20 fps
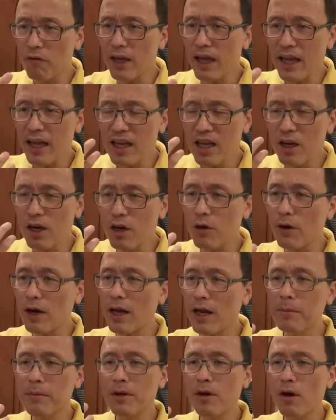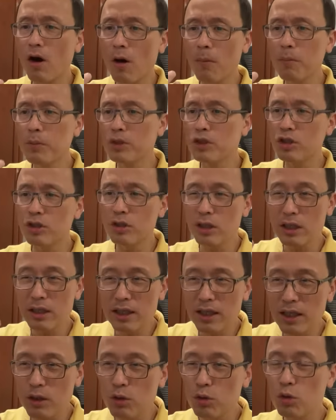incredible
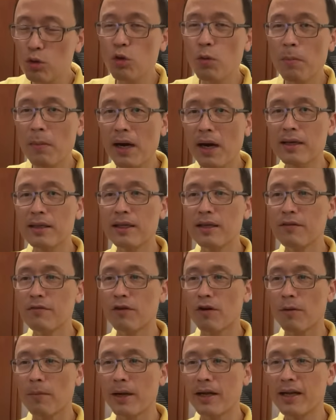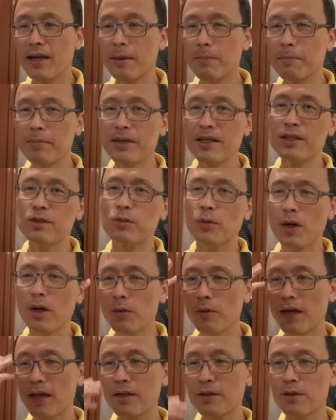opportunity to do marketing for all my companies. Why
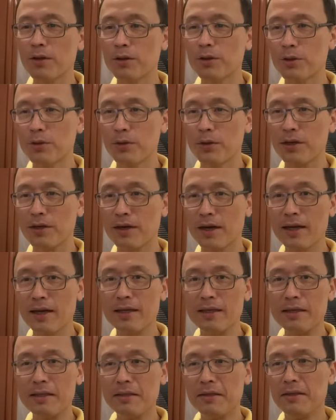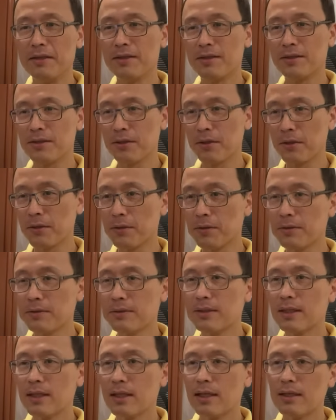would I not do it, right? So
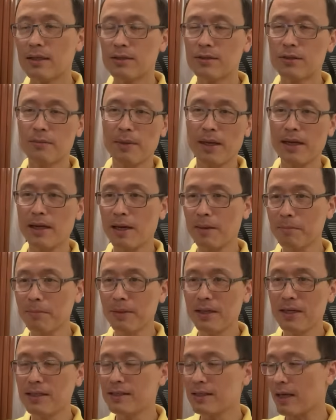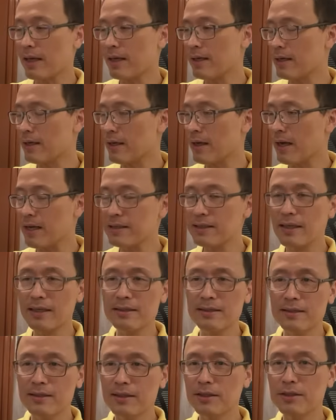my companies like
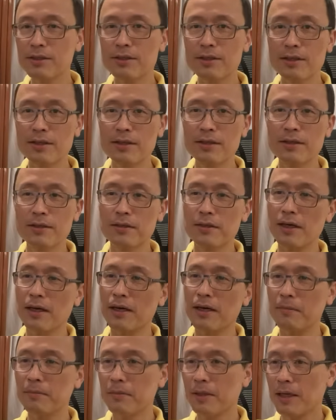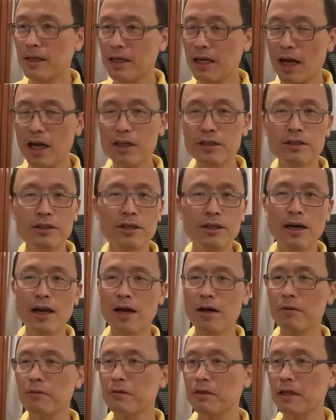SS Digital, Gash
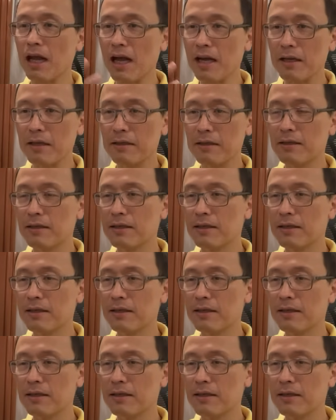Cloud, Light